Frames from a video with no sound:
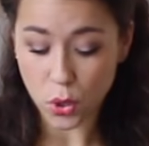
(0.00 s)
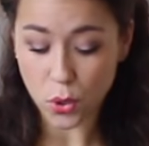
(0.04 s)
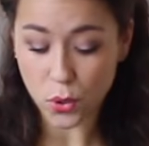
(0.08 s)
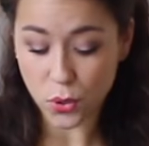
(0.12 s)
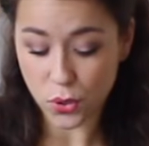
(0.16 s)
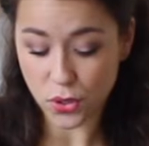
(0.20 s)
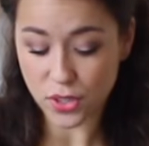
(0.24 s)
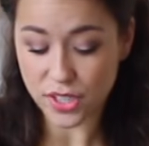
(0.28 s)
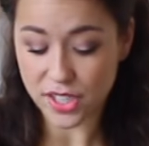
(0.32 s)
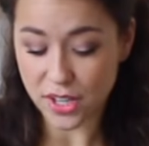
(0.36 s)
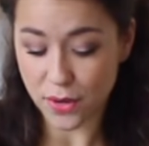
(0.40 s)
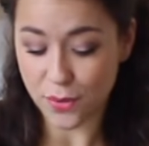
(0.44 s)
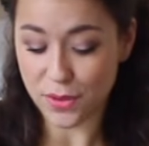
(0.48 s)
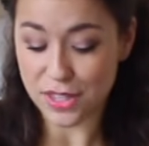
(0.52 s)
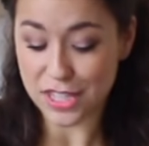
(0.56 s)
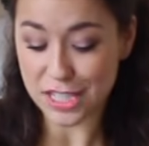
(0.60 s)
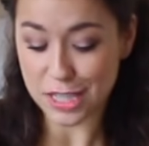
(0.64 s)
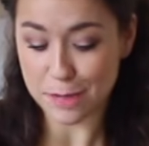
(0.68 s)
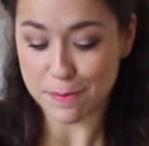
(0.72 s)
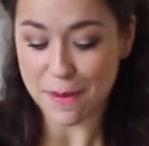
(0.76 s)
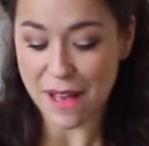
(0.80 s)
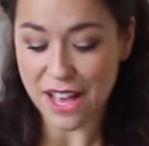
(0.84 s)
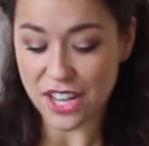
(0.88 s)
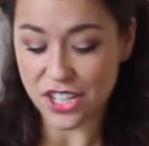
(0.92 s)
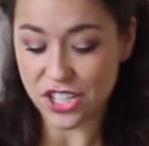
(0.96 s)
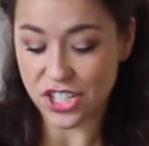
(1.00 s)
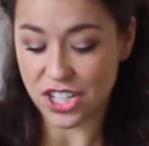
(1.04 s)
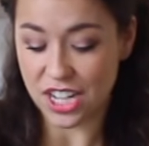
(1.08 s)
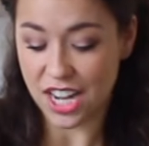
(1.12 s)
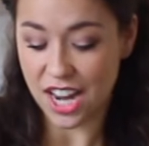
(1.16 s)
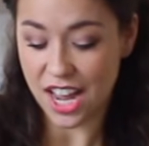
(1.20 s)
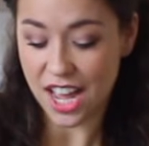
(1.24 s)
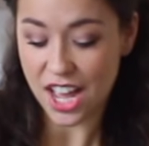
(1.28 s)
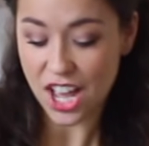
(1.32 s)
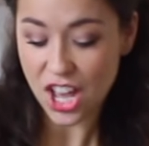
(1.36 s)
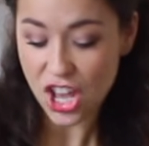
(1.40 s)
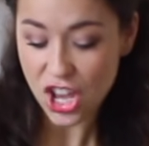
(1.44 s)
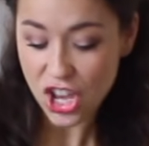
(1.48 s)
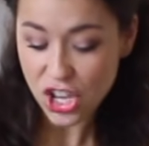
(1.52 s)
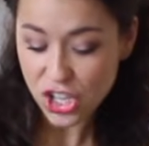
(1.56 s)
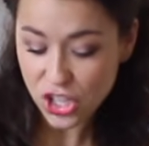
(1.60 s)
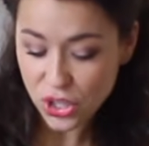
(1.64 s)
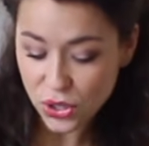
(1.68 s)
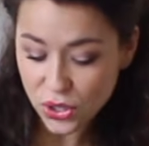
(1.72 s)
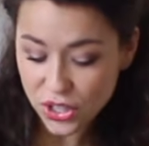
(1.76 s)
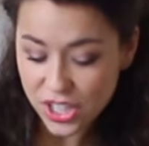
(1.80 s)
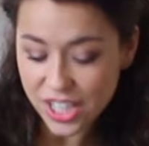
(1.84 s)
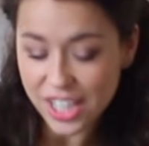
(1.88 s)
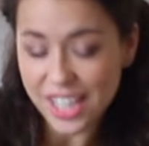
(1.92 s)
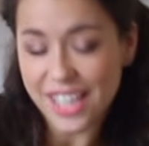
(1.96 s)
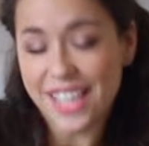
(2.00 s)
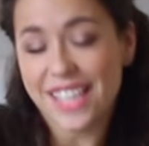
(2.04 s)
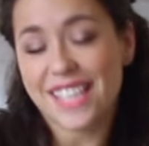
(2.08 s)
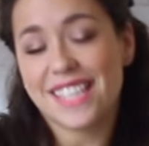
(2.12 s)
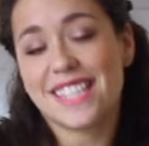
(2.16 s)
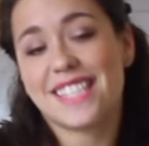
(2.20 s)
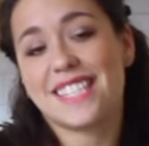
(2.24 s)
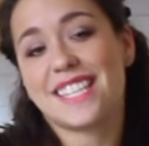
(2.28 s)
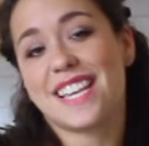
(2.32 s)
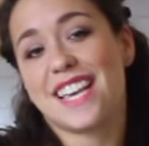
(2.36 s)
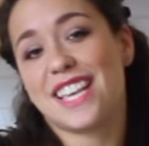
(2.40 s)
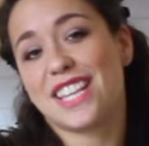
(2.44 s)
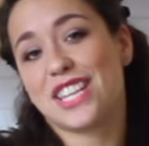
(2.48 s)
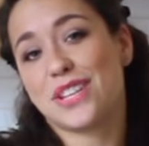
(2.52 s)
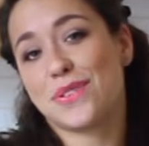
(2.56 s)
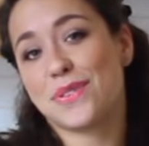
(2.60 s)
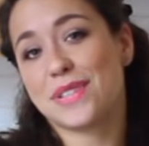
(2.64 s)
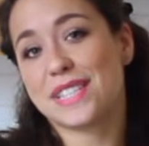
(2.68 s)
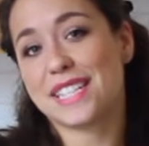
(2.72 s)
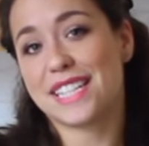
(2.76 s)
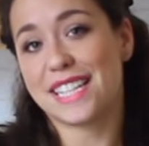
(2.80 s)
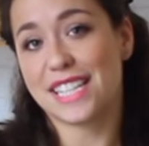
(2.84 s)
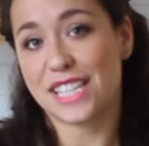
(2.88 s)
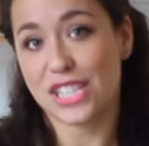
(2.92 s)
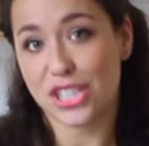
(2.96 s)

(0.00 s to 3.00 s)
Also with a spatula, you can continuously